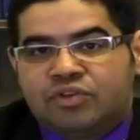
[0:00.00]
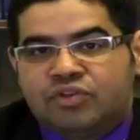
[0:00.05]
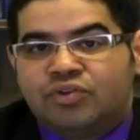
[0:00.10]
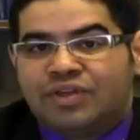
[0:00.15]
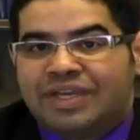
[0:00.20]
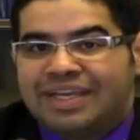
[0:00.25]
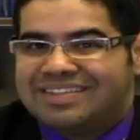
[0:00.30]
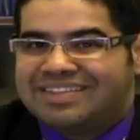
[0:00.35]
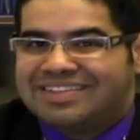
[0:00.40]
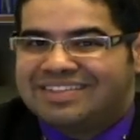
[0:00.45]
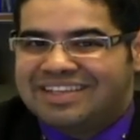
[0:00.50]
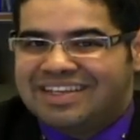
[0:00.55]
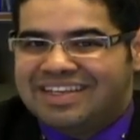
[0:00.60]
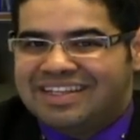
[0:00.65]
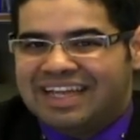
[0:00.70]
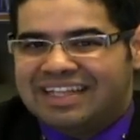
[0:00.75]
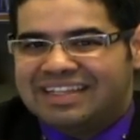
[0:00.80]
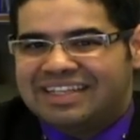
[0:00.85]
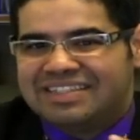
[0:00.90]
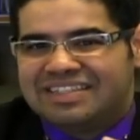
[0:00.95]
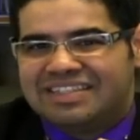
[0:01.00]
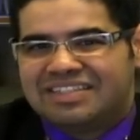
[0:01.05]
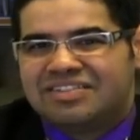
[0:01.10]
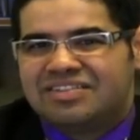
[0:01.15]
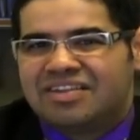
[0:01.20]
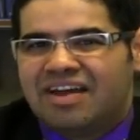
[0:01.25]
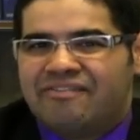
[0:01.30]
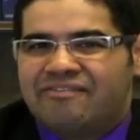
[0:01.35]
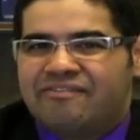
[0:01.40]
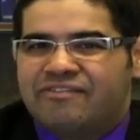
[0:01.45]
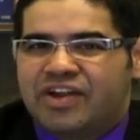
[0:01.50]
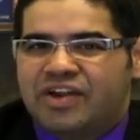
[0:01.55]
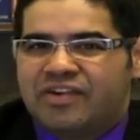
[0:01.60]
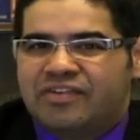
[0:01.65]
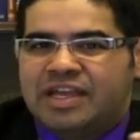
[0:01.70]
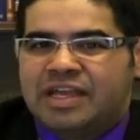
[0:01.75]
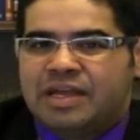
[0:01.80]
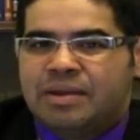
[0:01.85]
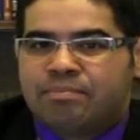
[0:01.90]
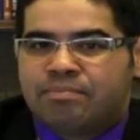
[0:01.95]
You can see that this is not
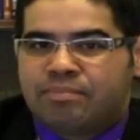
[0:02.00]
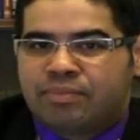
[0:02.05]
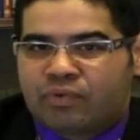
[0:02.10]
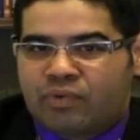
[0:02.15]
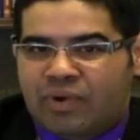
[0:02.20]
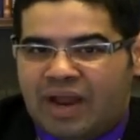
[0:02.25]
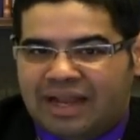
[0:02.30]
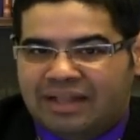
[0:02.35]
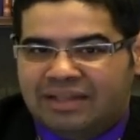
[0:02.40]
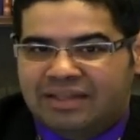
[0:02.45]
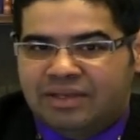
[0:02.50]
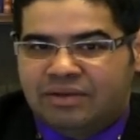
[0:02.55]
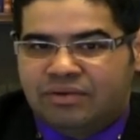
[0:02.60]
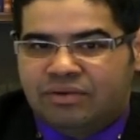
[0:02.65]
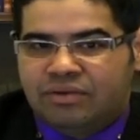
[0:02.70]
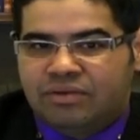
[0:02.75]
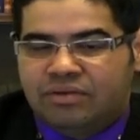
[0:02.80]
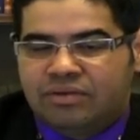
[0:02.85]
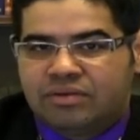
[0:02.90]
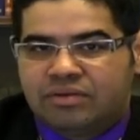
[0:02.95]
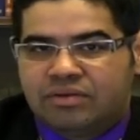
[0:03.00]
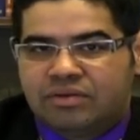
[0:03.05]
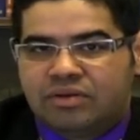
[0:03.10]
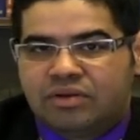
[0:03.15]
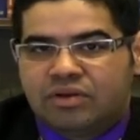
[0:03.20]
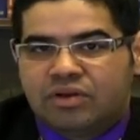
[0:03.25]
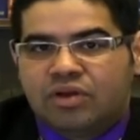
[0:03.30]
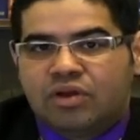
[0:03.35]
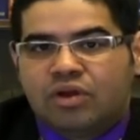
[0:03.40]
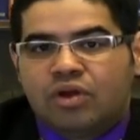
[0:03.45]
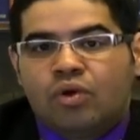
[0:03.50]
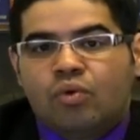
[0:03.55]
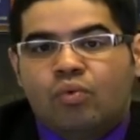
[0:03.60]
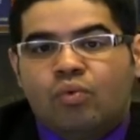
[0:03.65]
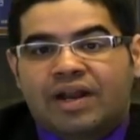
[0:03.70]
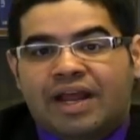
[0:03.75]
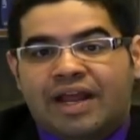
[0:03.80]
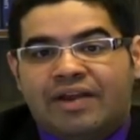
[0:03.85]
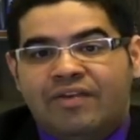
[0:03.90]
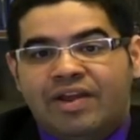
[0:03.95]
very practical.
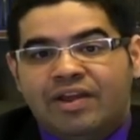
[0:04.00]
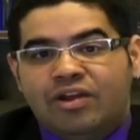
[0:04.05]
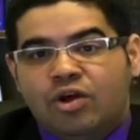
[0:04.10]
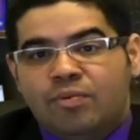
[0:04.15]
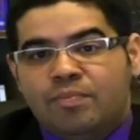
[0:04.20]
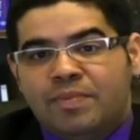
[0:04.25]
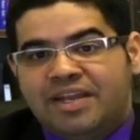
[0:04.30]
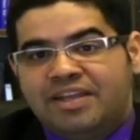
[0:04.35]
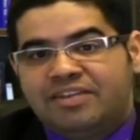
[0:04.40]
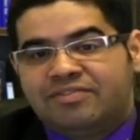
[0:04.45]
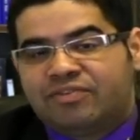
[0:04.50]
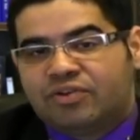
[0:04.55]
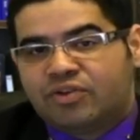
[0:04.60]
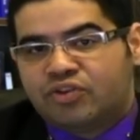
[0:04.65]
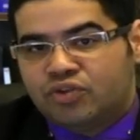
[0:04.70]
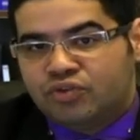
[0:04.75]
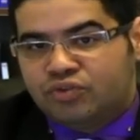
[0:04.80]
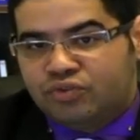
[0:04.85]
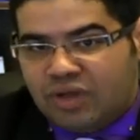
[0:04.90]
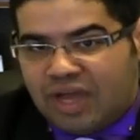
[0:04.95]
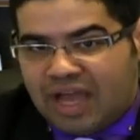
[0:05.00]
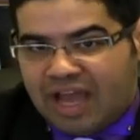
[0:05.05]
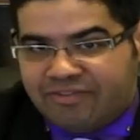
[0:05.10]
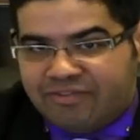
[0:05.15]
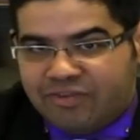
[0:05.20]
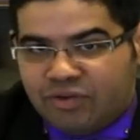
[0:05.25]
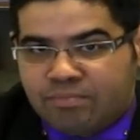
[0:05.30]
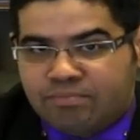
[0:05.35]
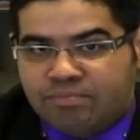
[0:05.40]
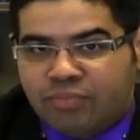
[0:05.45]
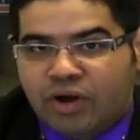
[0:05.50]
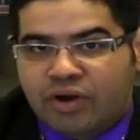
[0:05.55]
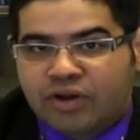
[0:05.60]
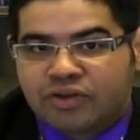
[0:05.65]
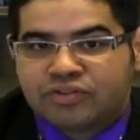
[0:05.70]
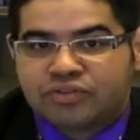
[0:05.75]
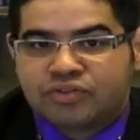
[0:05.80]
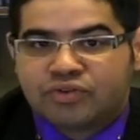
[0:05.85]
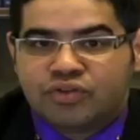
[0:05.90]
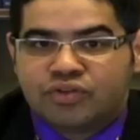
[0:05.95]
What I recommend is for you to have your
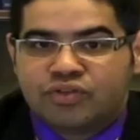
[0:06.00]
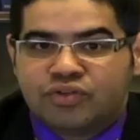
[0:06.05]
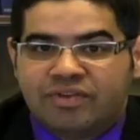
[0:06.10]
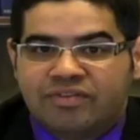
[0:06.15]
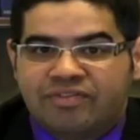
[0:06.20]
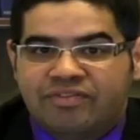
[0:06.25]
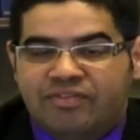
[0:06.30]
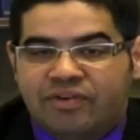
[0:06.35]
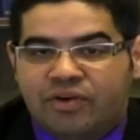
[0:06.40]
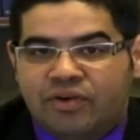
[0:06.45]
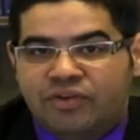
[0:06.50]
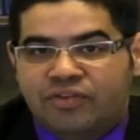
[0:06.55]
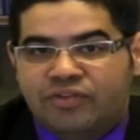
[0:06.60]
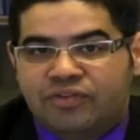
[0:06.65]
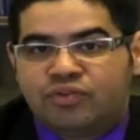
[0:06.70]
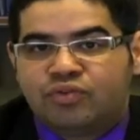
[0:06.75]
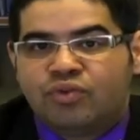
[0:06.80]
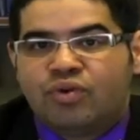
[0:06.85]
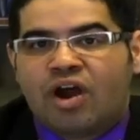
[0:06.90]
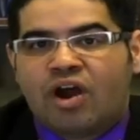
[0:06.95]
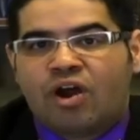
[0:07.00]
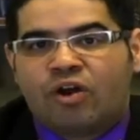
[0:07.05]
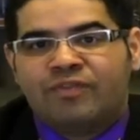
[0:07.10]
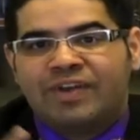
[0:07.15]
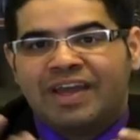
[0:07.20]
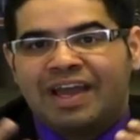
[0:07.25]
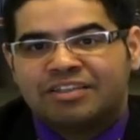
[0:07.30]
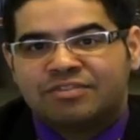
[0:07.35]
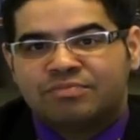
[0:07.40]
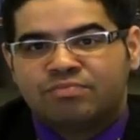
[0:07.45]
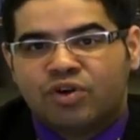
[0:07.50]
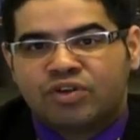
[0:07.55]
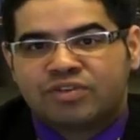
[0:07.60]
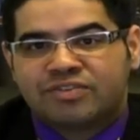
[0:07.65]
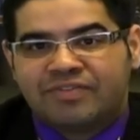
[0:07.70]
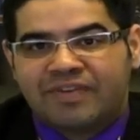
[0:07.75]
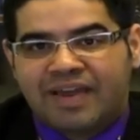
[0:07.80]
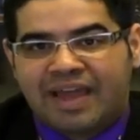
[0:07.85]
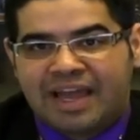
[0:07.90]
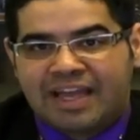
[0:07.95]
buttock surgery first to harvest as
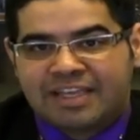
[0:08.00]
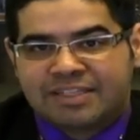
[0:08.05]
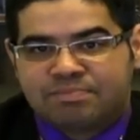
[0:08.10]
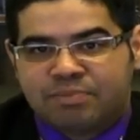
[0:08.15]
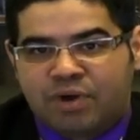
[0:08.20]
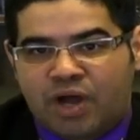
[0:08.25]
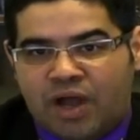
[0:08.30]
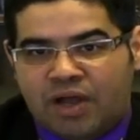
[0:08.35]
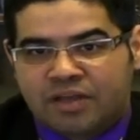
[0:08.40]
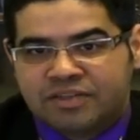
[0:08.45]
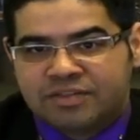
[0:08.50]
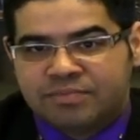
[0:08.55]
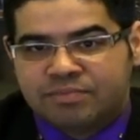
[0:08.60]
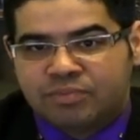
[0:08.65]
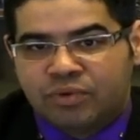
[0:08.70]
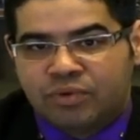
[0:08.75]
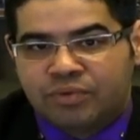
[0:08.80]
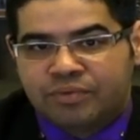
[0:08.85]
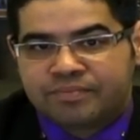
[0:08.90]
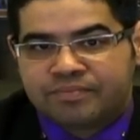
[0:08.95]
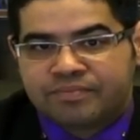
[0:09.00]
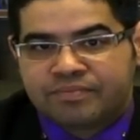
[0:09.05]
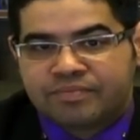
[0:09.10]
much fat as possible.